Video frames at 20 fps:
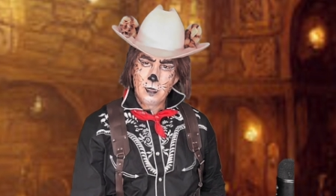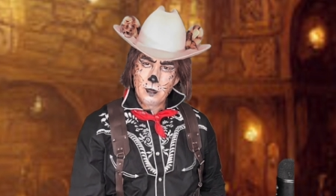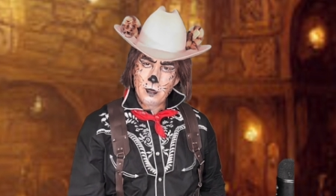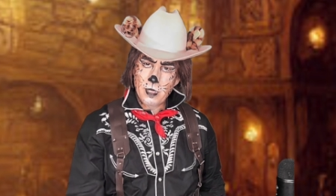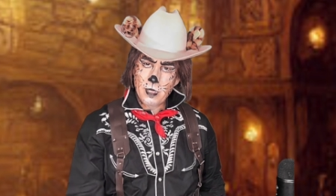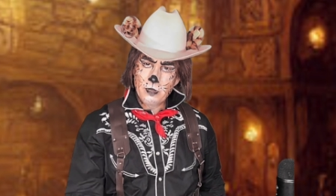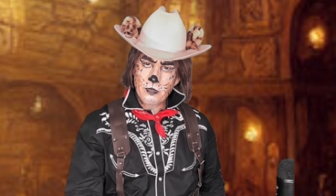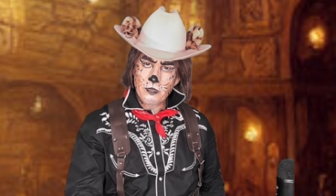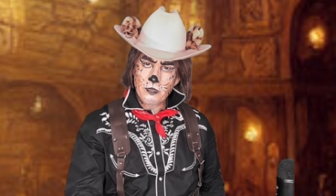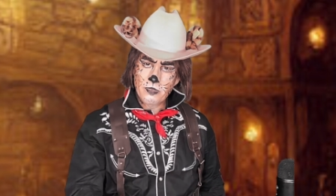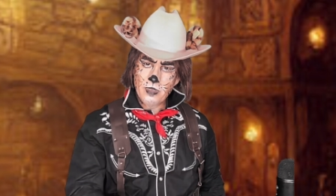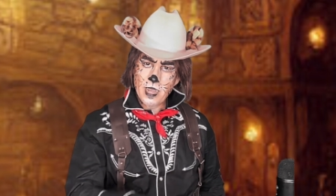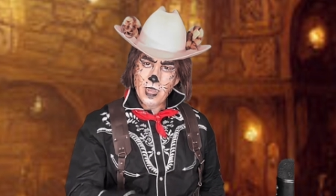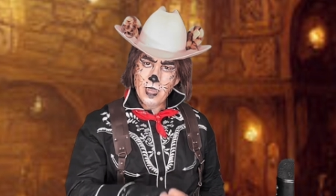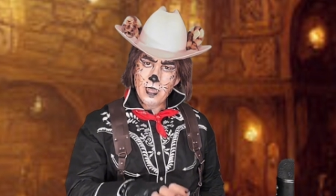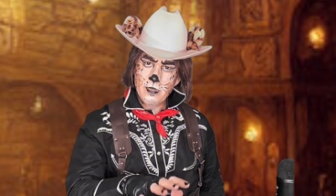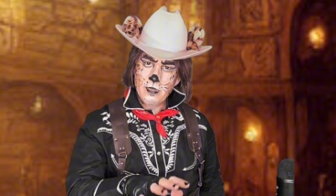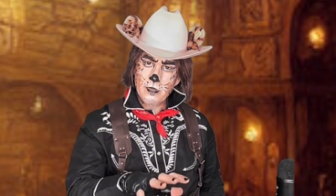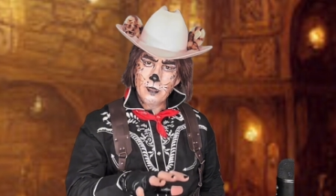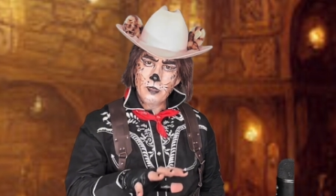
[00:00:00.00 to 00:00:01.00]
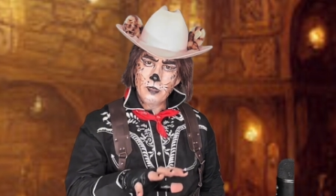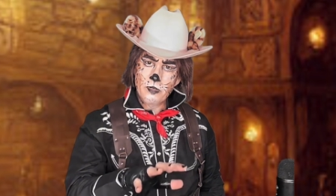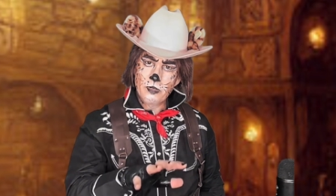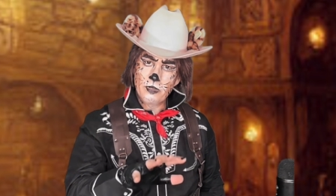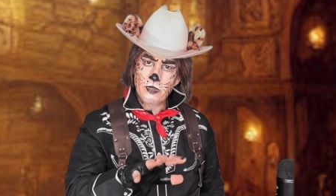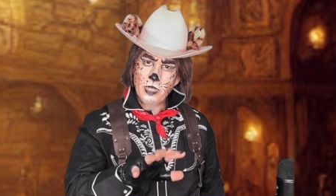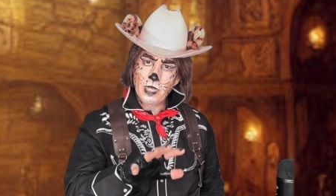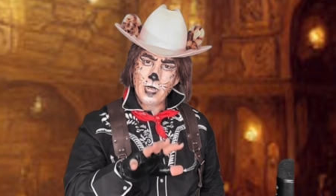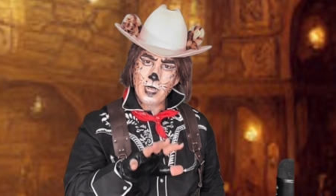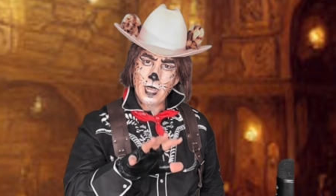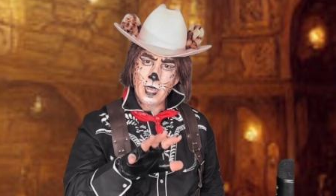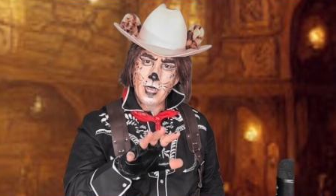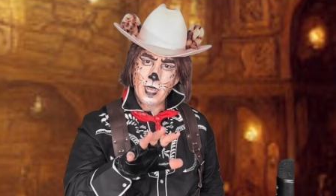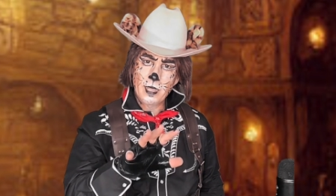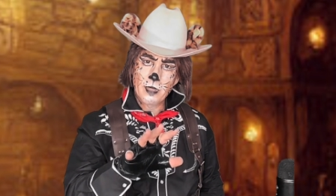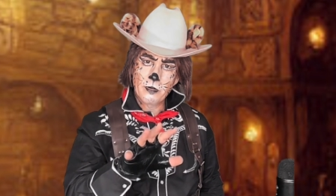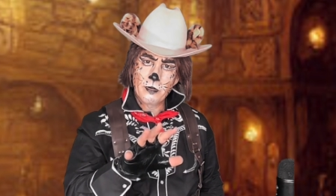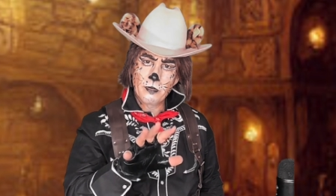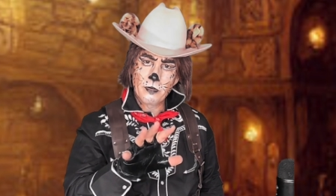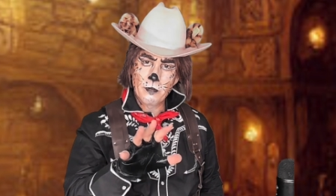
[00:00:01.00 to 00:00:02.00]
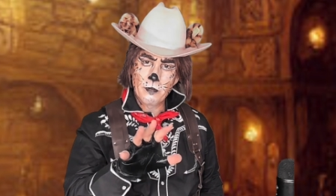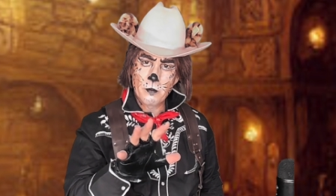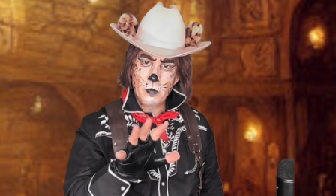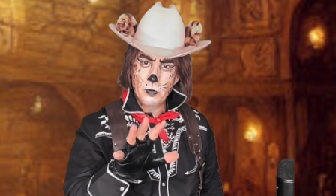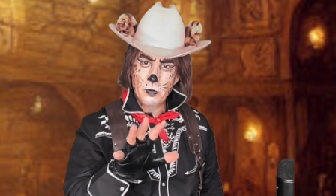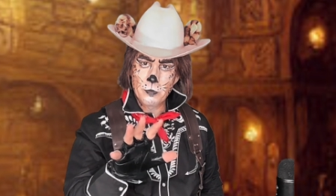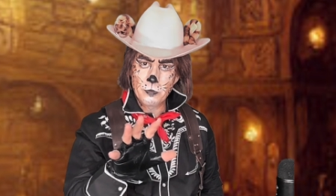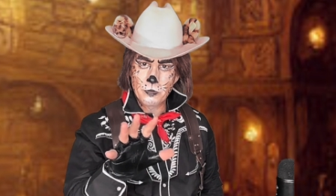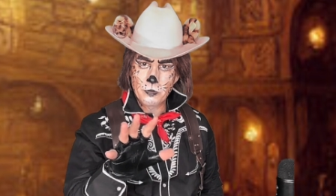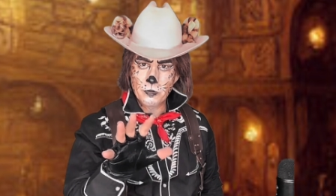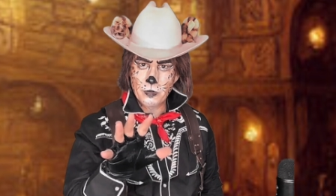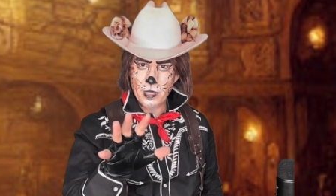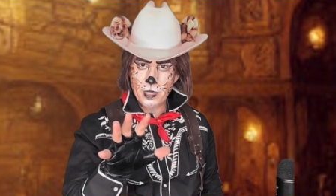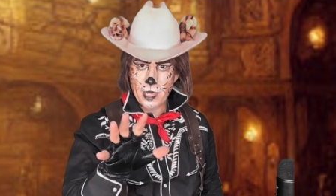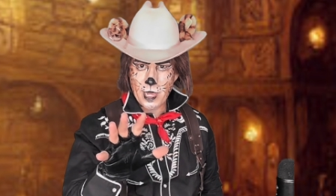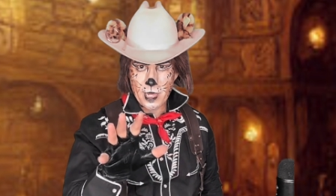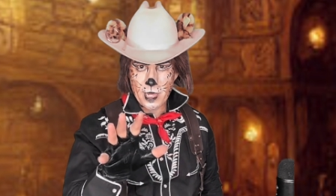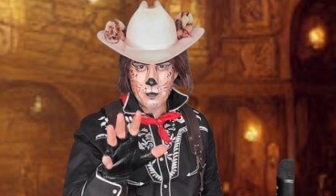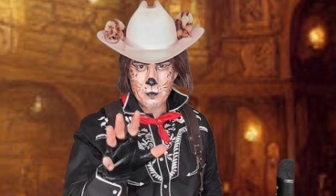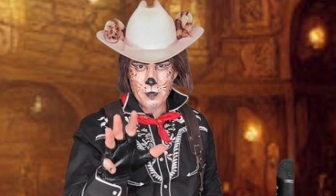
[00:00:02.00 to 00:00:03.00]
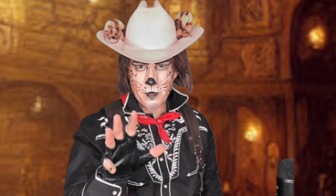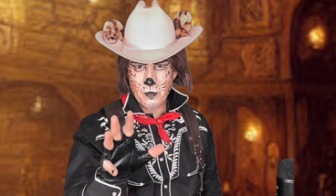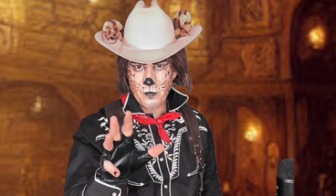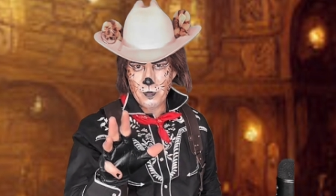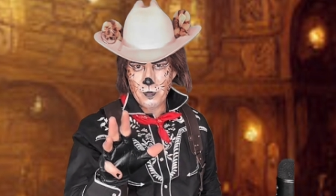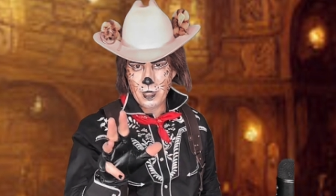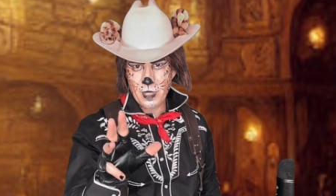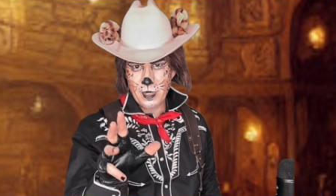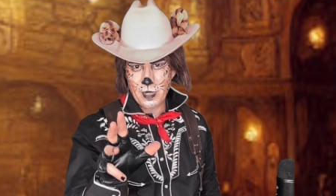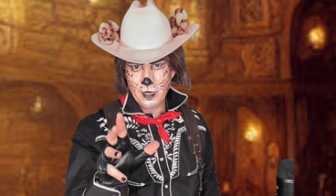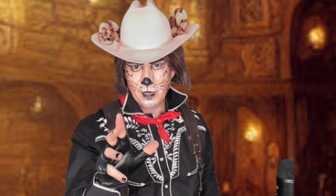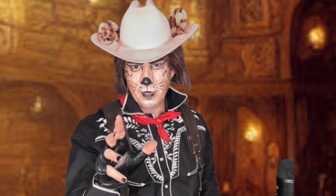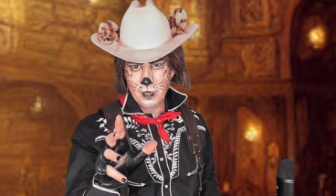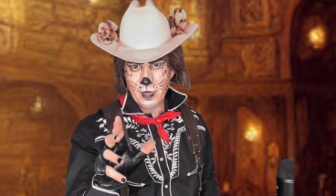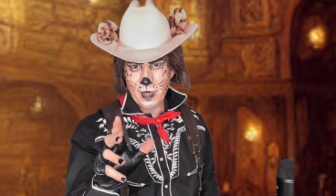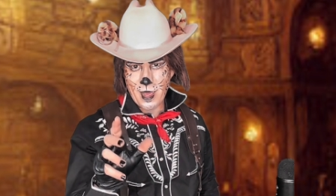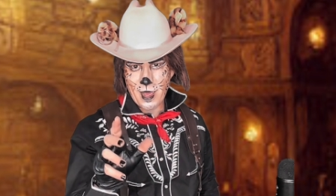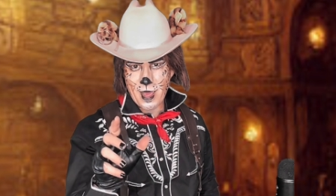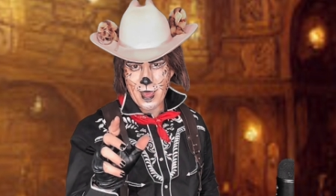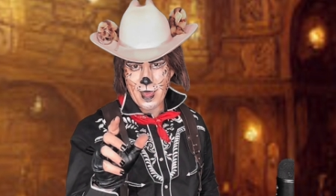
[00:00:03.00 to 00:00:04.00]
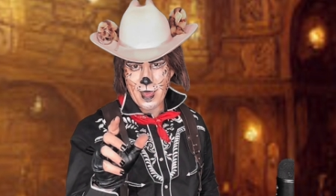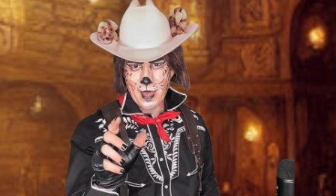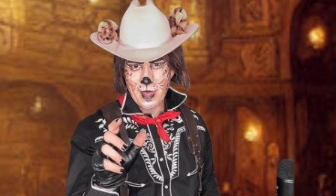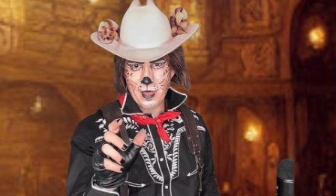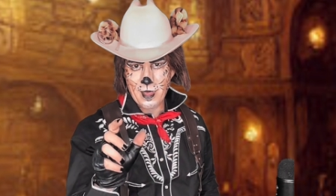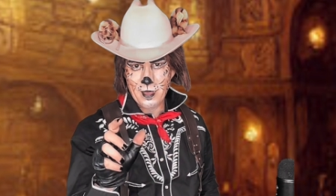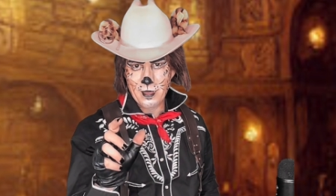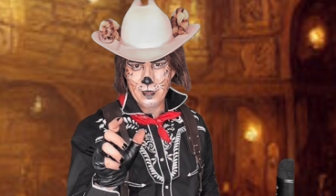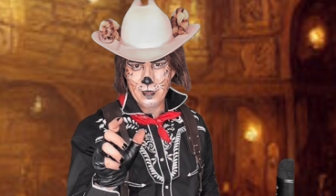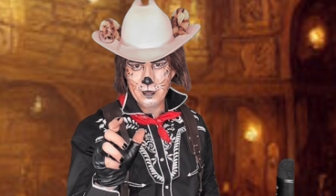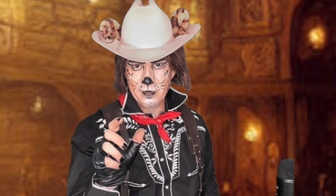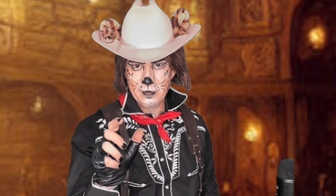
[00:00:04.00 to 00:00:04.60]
They say that she has the most captivating eyes.